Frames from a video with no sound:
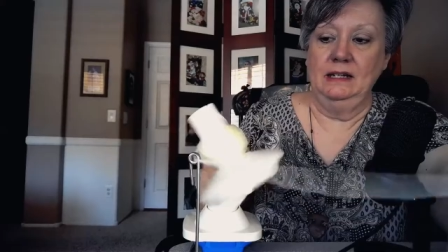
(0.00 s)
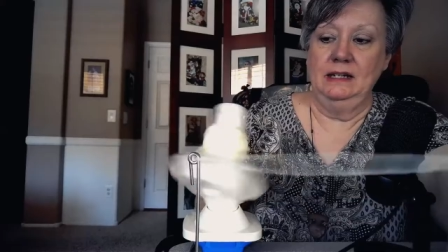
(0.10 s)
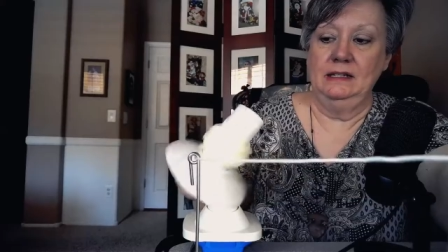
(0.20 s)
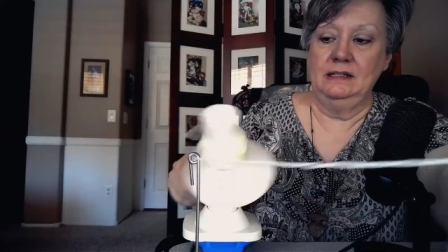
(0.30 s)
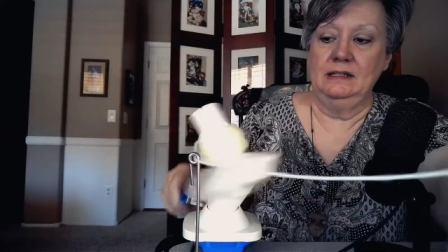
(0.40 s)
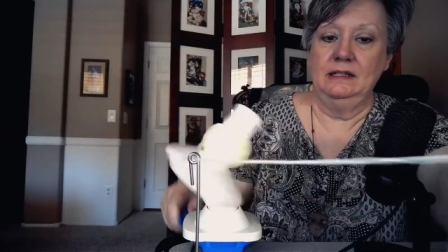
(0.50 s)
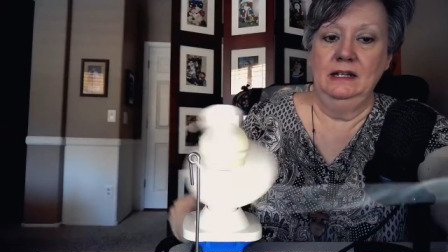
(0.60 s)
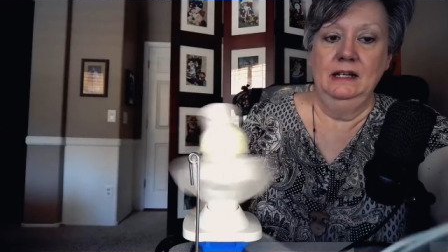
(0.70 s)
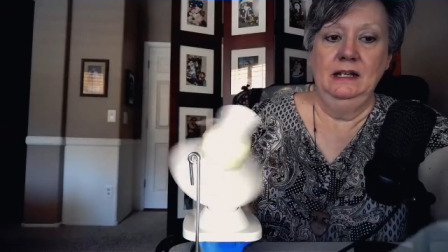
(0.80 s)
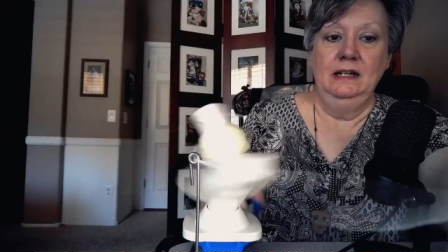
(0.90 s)
It's
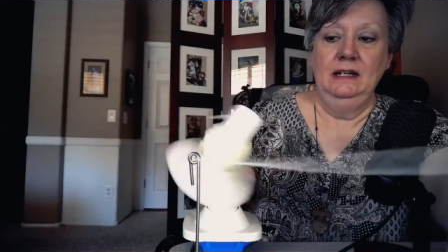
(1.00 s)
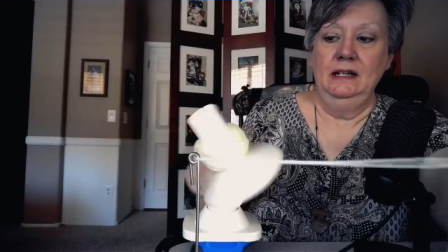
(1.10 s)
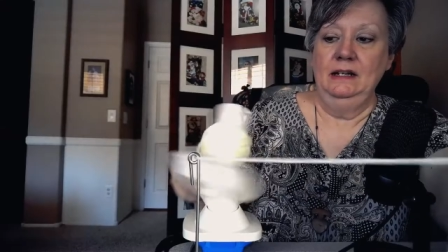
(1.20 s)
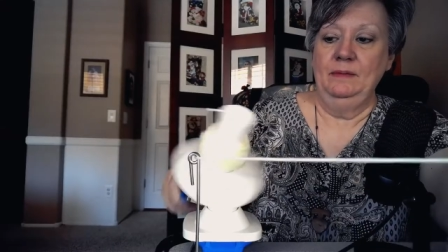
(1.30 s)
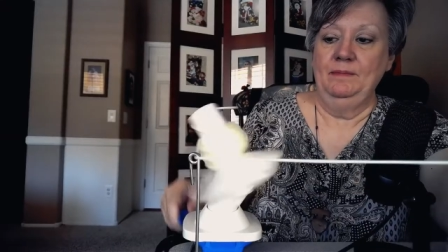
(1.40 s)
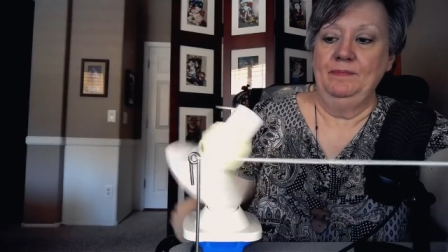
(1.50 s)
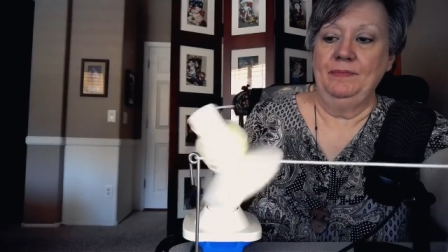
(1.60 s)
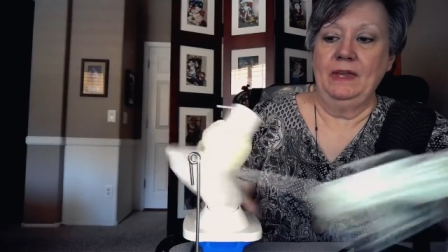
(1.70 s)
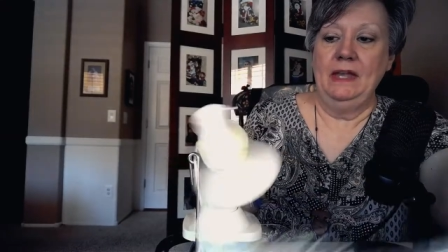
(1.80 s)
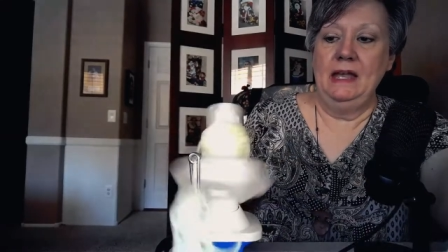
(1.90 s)

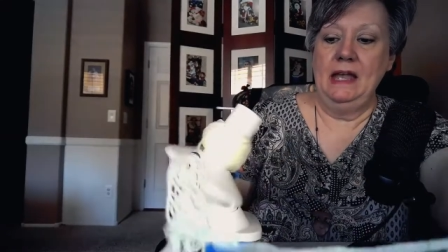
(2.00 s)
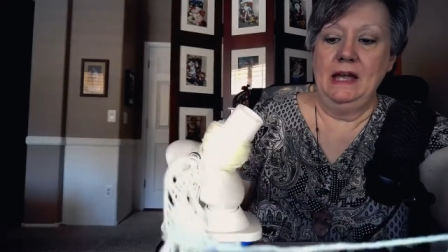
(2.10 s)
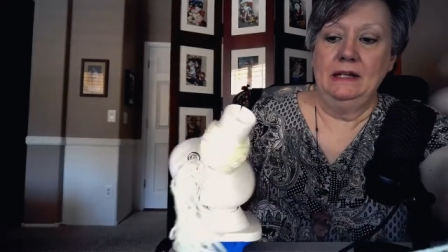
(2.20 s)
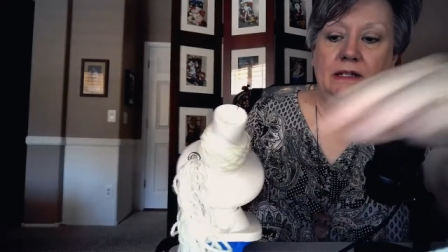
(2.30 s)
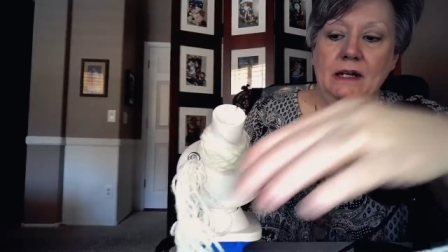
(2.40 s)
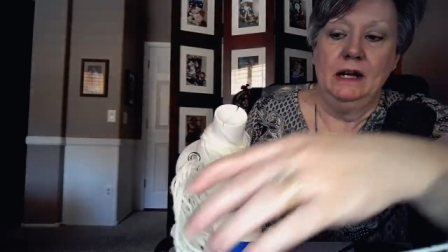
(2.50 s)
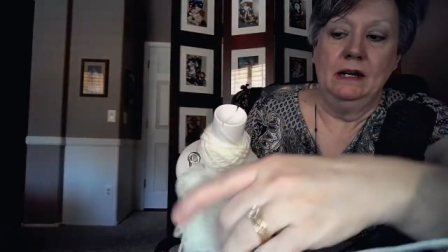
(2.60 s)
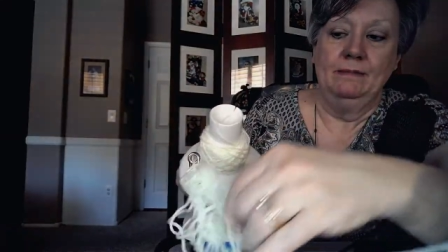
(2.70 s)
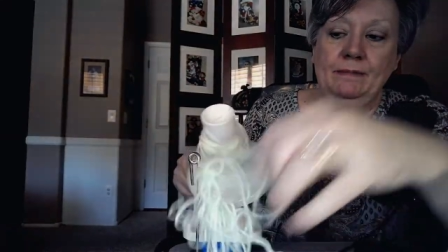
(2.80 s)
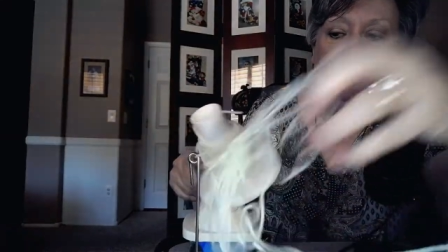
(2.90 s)
and
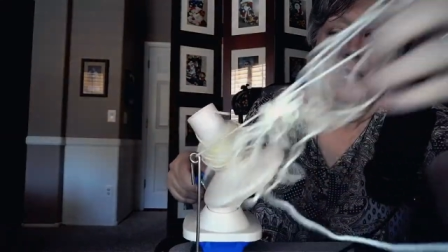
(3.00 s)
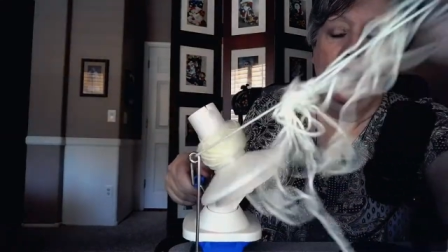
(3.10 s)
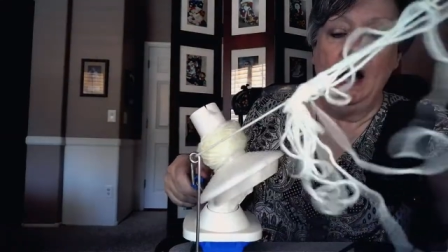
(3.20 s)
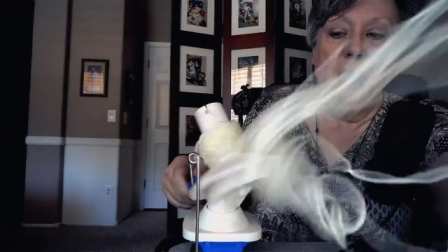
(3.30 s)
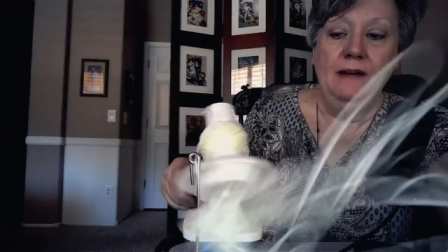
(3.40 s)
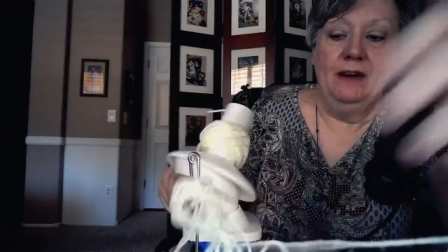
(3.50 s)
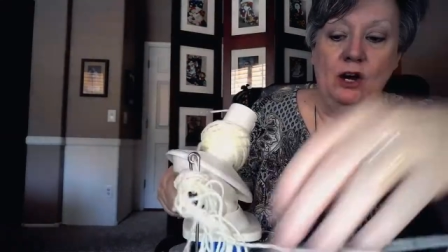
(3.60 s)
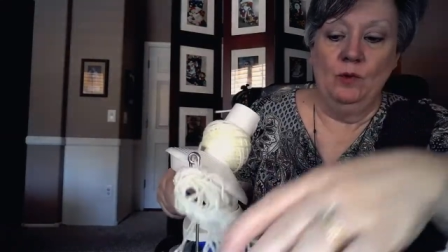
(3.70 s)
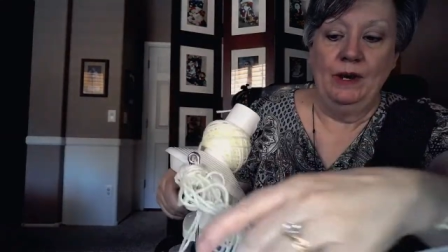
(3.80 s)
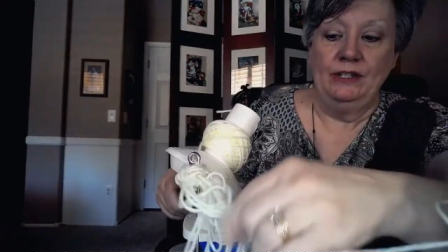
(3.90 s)
um, I've
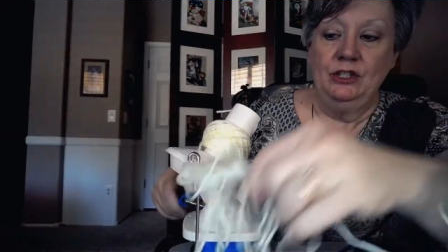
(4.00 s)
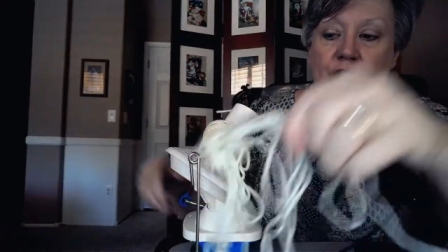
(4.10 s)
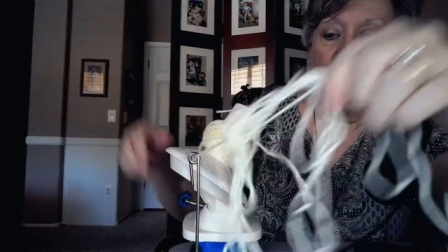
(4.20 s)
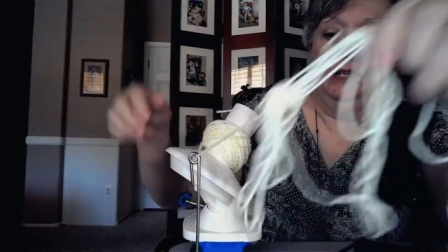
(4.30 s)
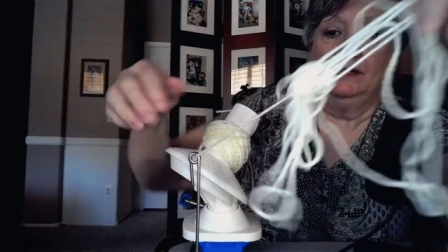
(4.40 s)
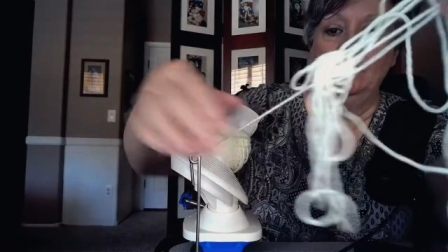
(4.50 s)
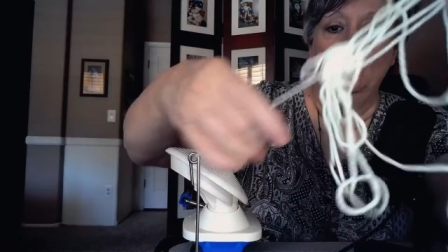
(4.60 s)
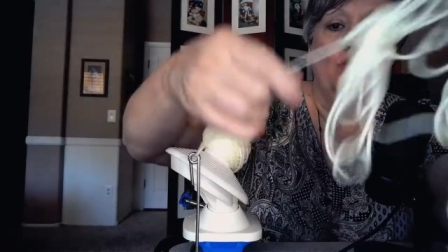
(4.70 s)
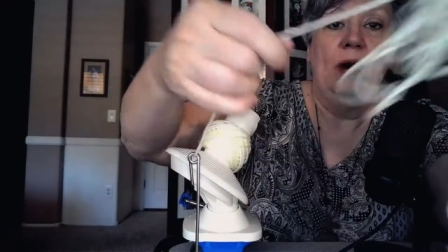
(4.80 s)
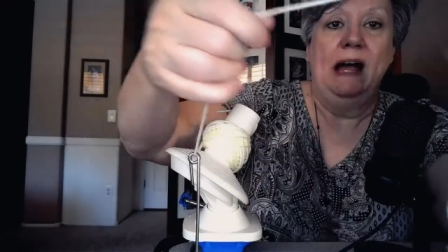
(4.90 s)
always just
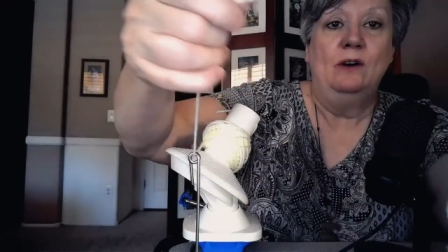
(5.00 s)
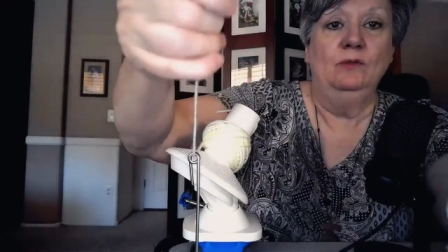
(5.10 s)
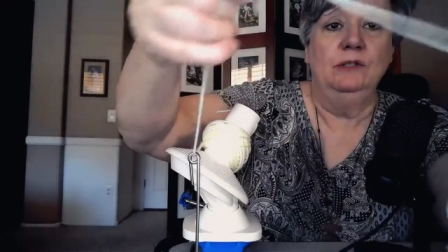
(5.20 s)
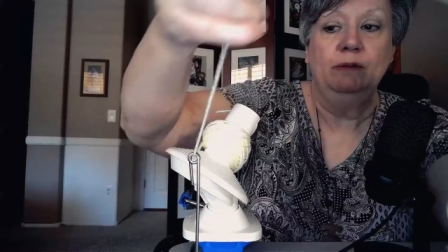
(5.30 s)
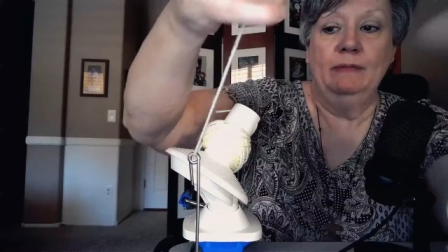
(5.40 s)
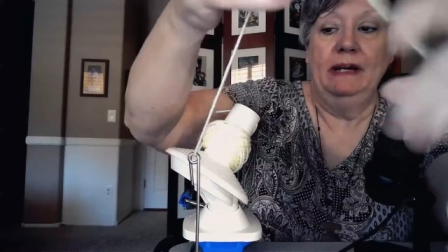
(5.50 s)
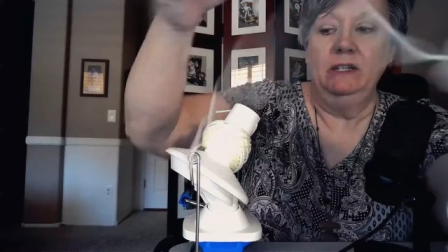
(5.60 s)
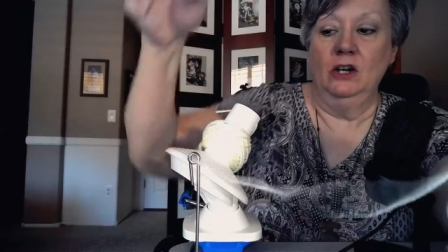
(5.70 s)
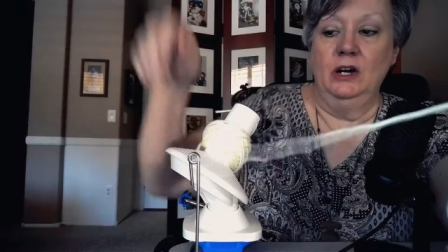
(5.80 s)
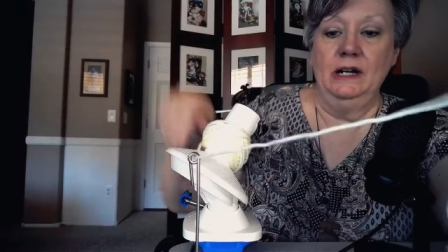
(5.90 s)
wound my
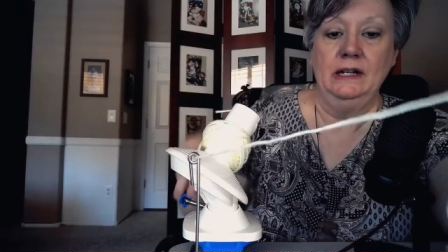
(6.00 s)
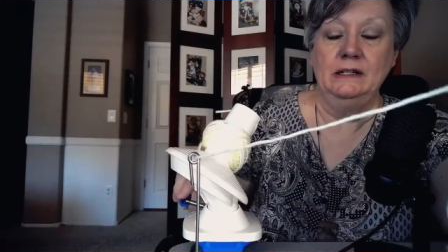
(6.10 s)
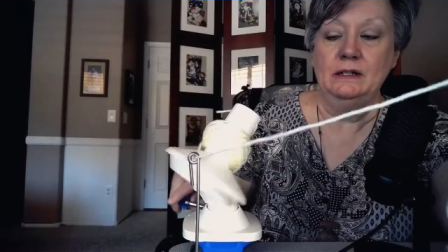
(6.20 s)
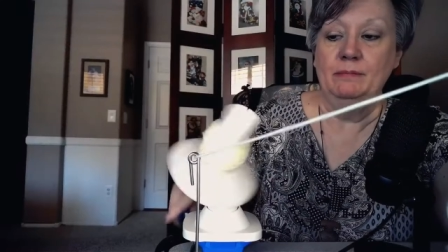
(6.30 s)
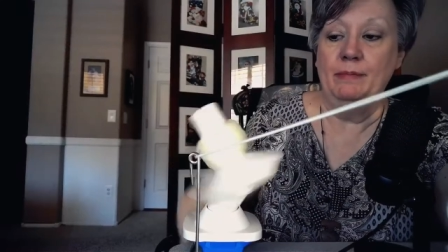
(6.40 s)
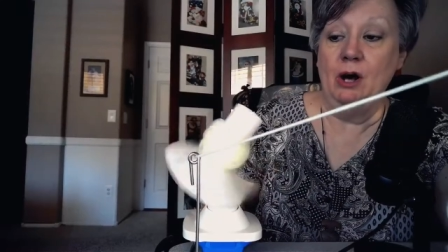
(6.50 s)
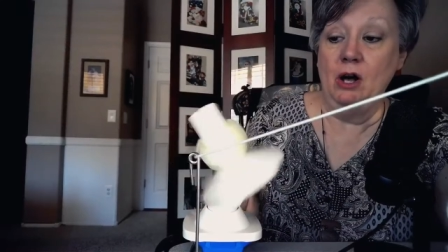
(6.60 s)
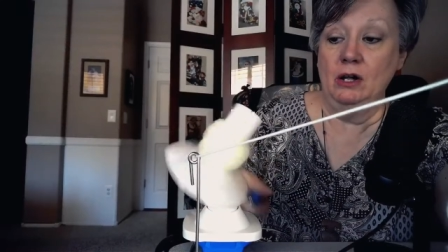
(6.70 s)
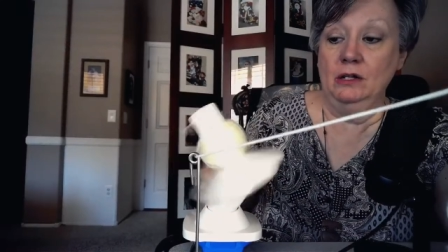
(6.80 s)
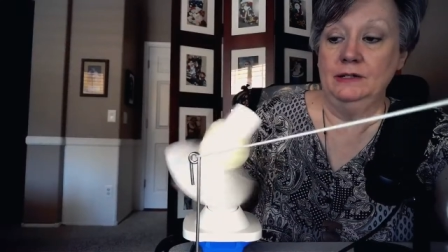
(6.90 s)
yarn into
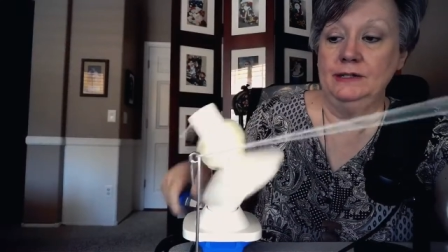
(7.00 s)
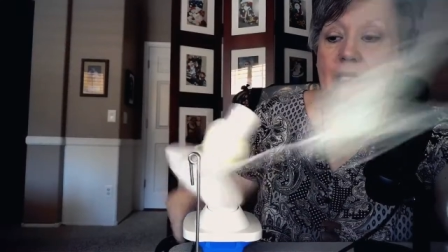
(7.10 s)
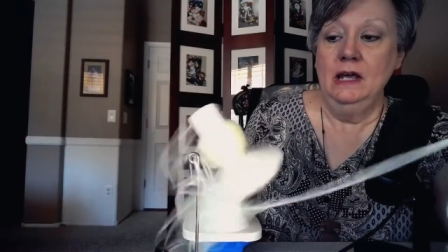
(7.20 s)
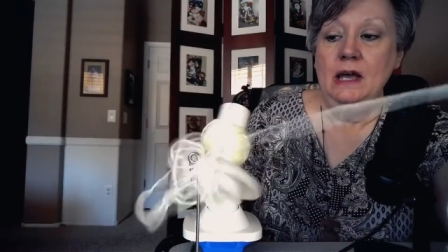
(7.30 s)
balls,